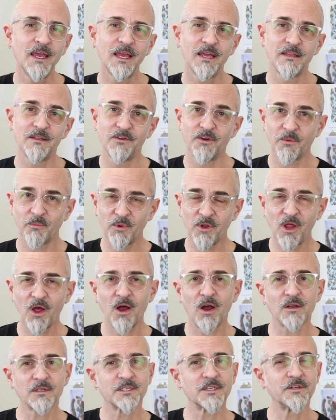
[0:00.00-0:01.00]
in your
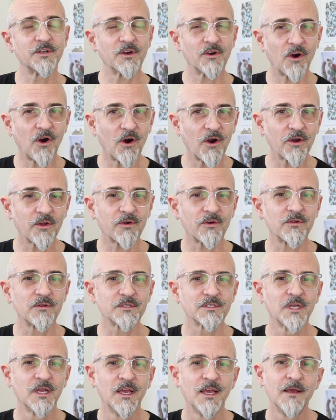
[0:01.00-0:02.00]
blogs, in your
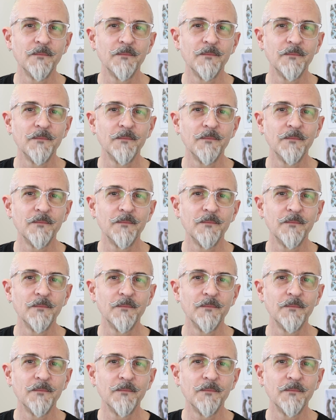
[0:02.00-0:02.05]
articles.